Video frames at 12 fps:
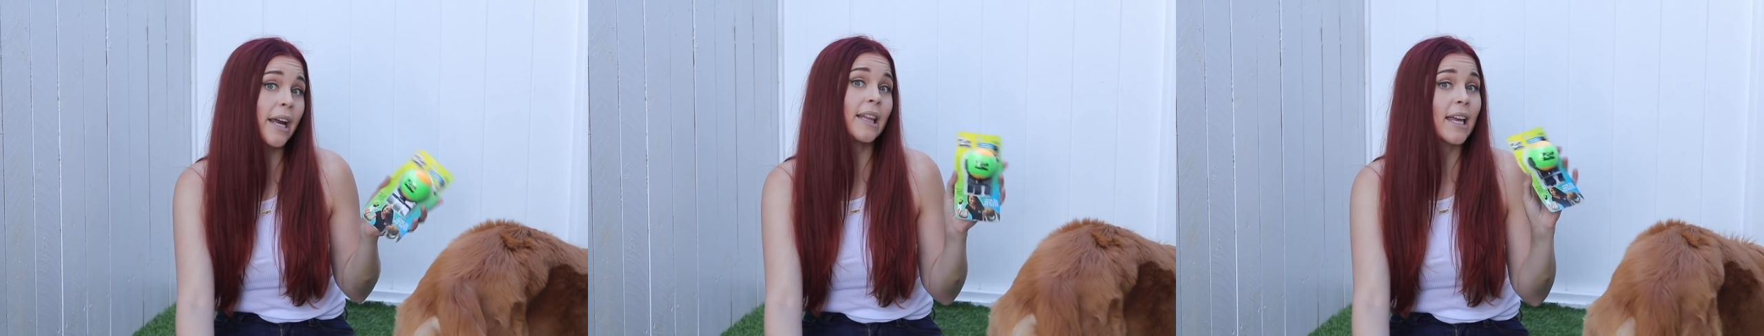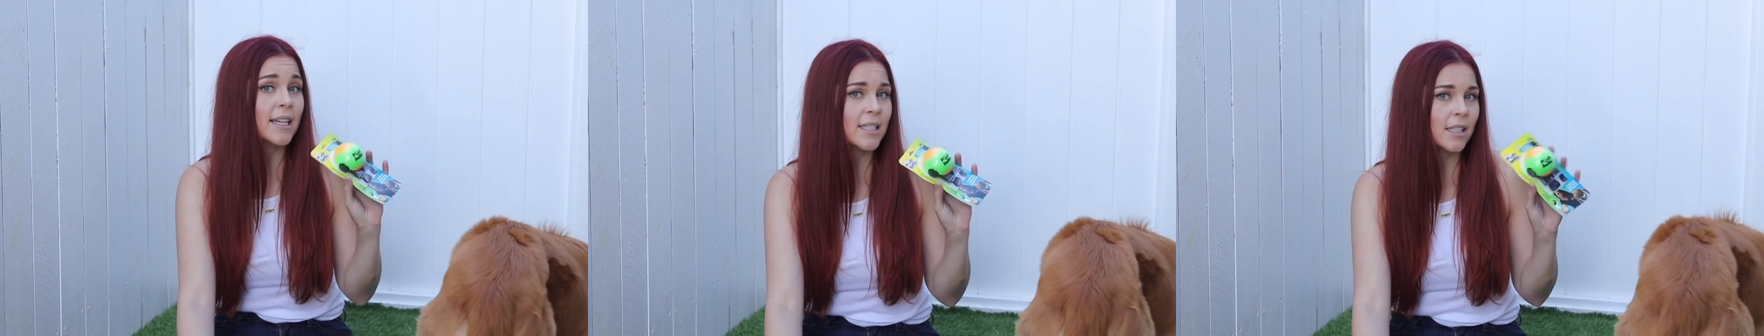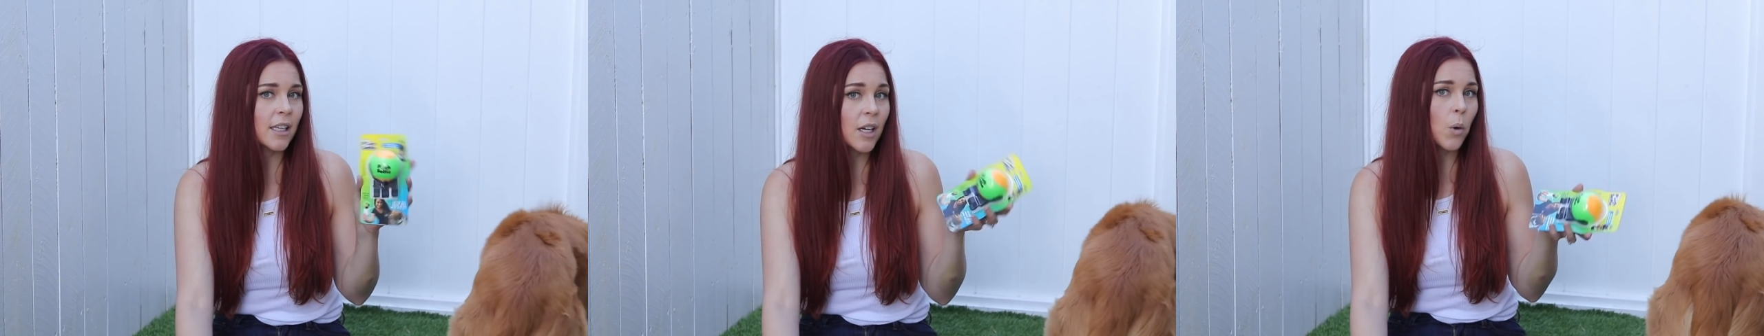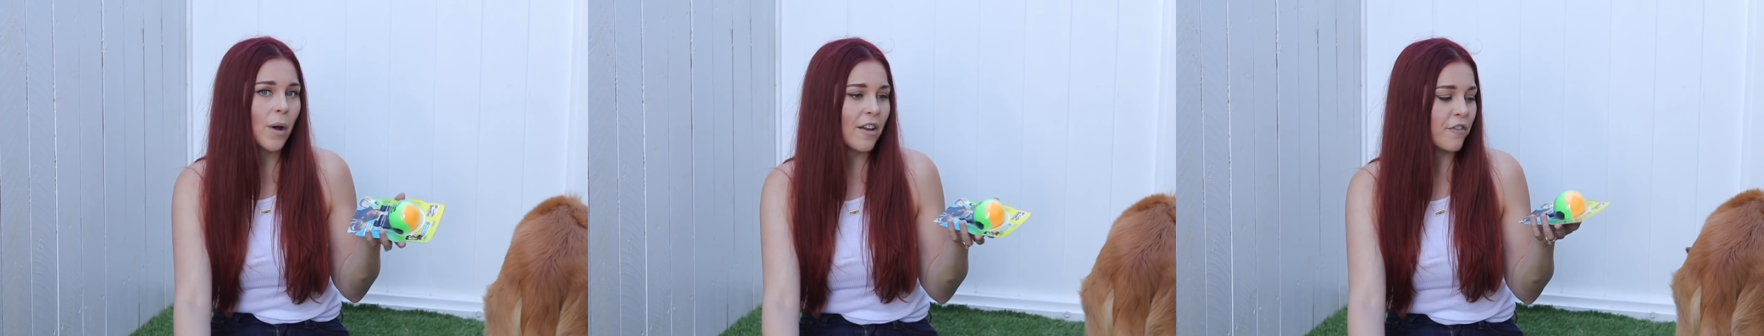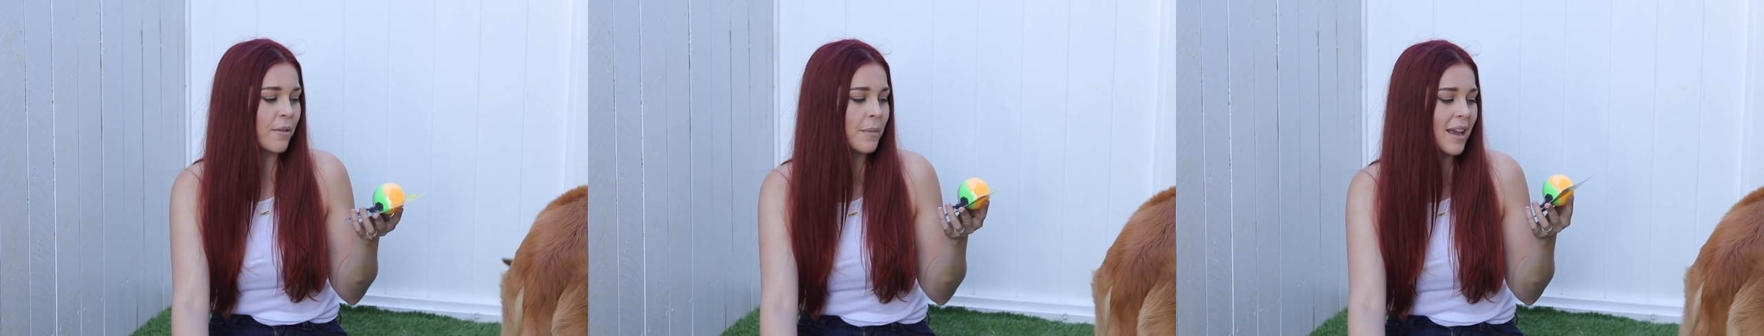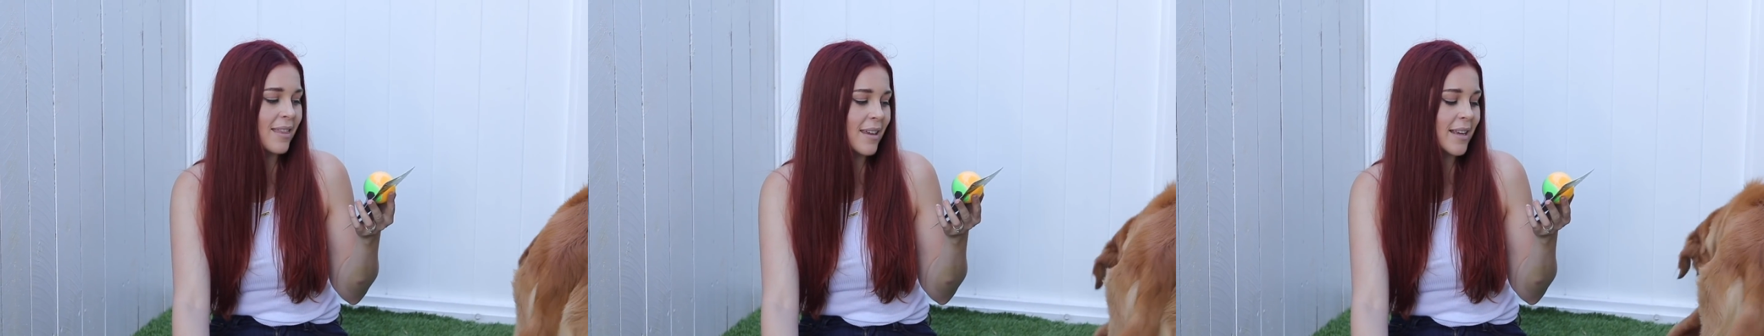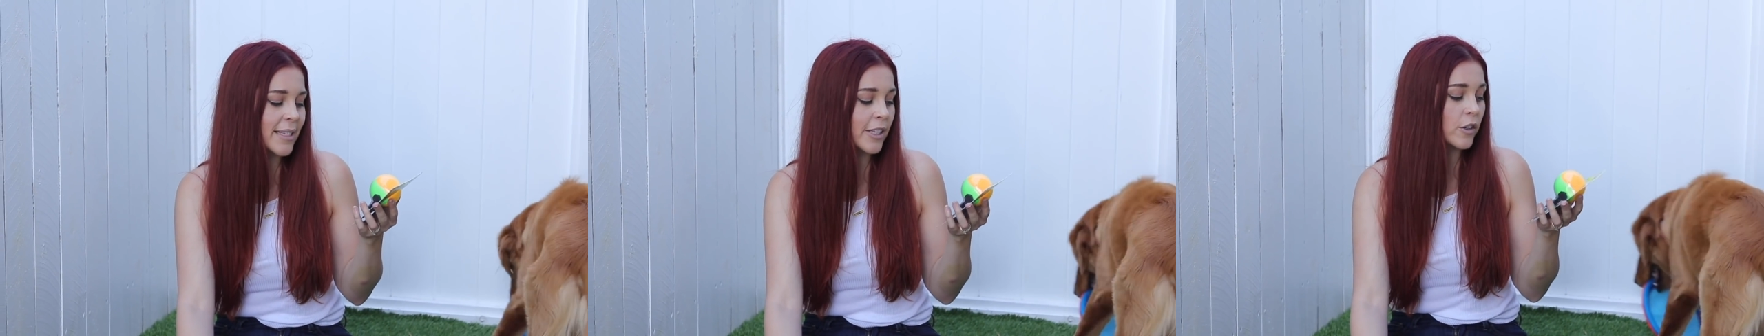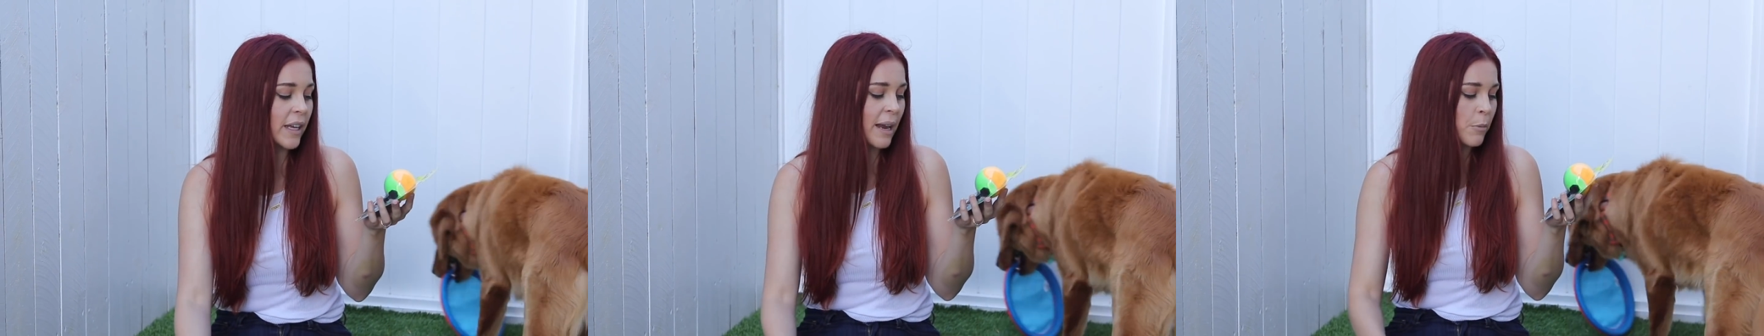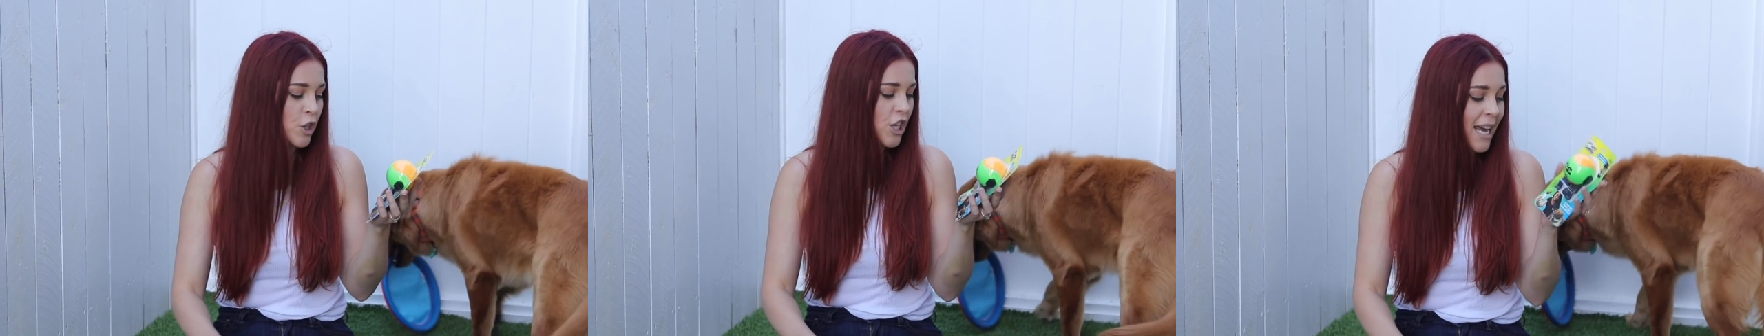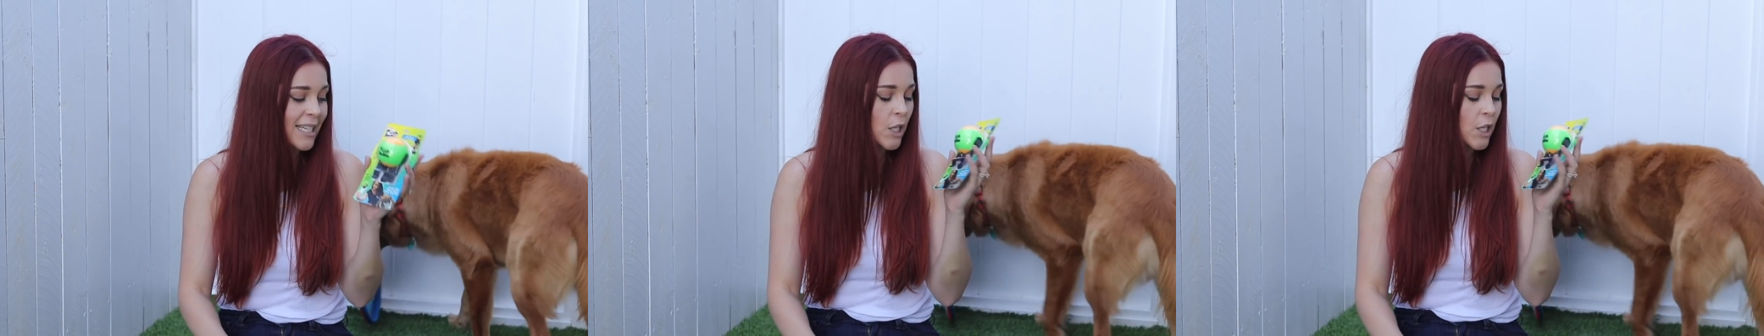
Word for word: He likes to look away from me. I think he's a little camera shy.